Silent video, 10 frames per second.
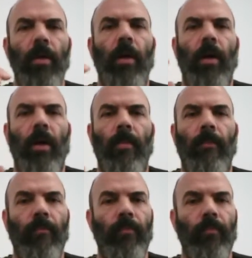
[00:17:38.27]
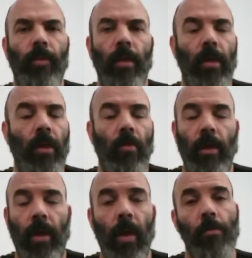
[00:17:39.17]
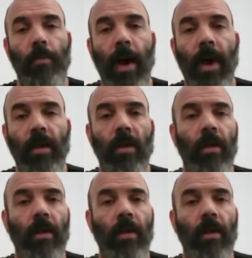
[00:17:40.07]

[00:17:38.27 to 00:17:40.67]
it comes back.